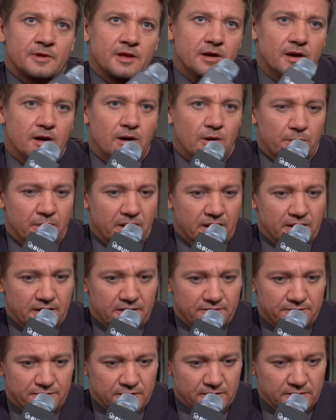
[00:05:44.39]
Oh man,
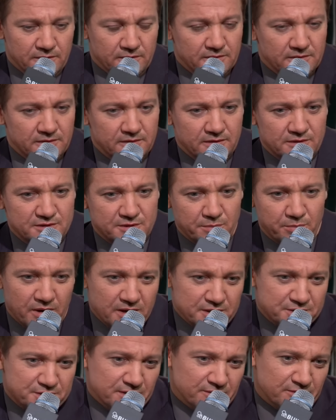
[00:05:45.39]
I feel there's a
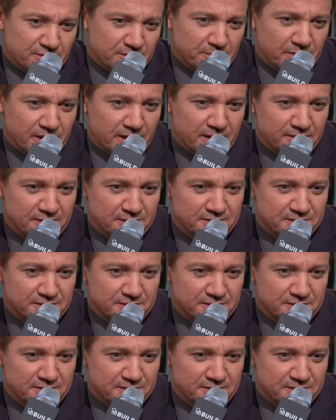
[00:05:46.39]
bunch of them, man.